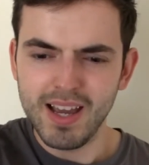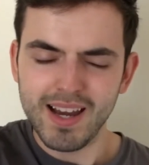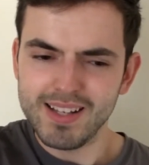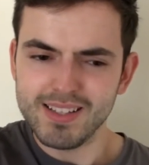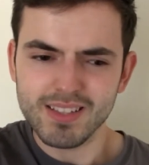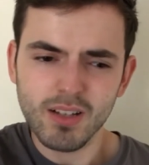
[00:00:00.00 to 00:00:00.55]

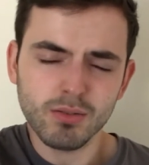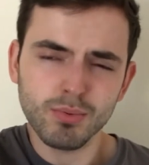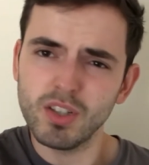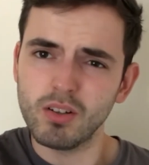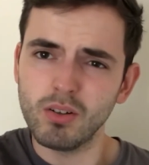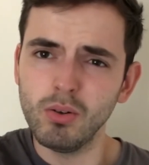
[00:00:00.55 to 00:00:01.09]
And he sounds
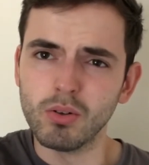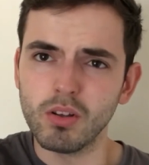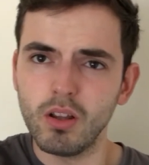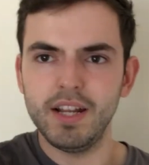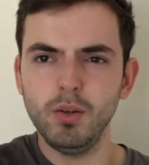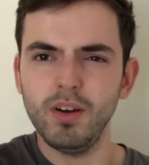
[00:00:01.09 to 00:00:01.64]
pretty cool.
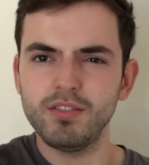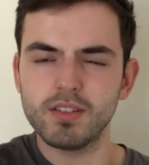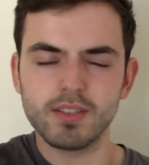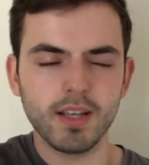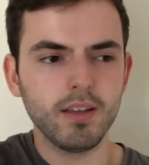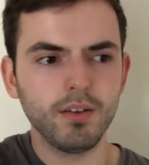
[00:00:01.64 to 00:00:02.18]
I do have to
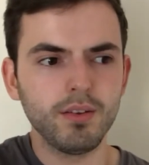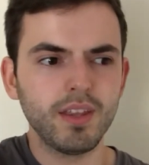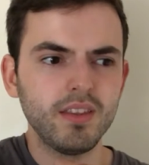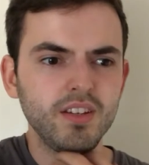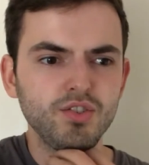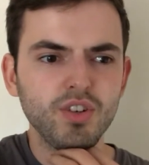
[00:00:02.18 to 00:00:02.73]
say though that
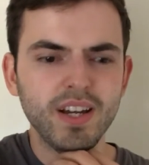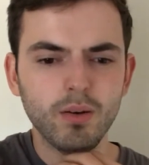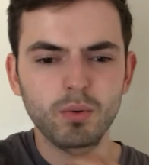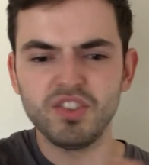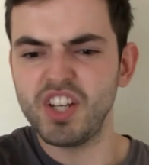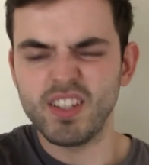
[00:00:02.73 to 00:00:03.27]
the track
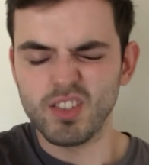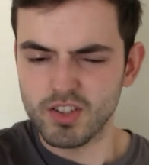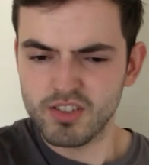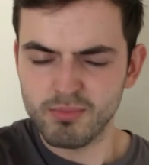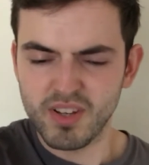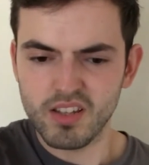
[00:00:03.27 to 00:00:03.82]
with Jaden
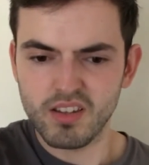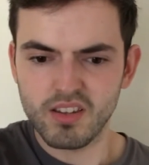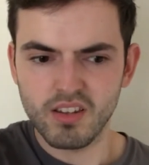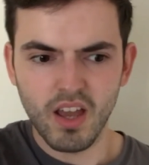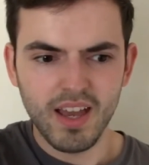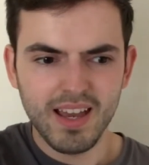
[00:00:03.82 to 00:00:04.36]
Smith
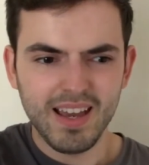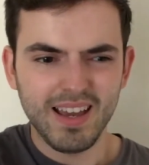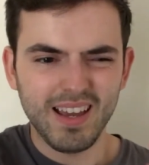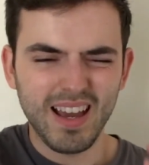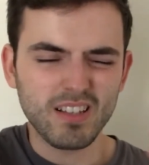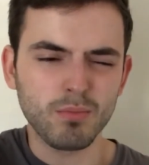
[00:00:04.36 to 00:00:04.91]

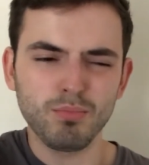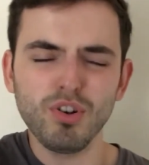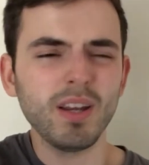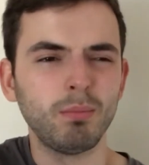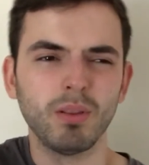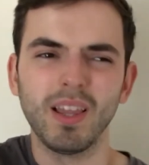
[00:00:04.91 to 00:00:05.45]
has a
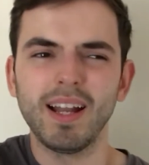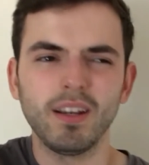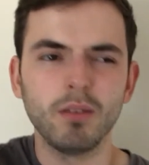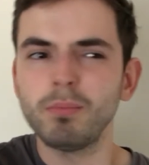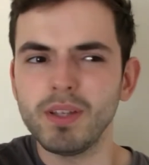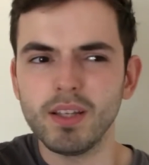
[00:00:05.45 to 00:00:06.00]
pretty
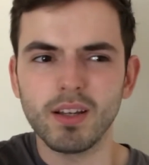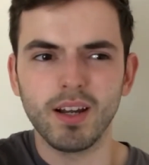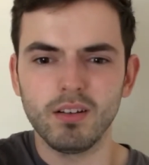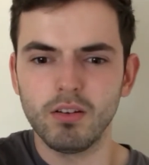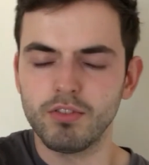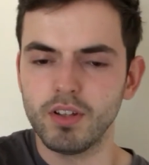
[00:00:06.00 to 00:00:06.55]
bland beat. I
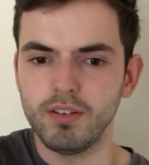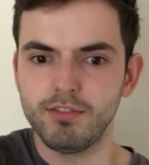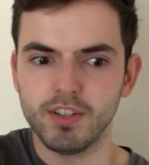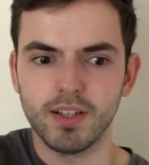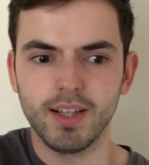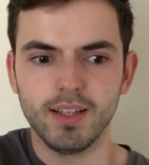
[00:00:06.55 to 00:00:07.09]
don't really
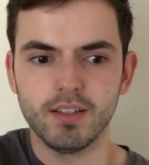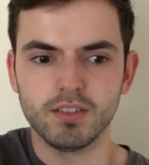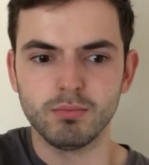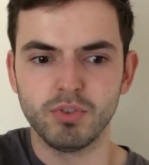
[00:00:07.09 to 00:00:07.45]
feel like there's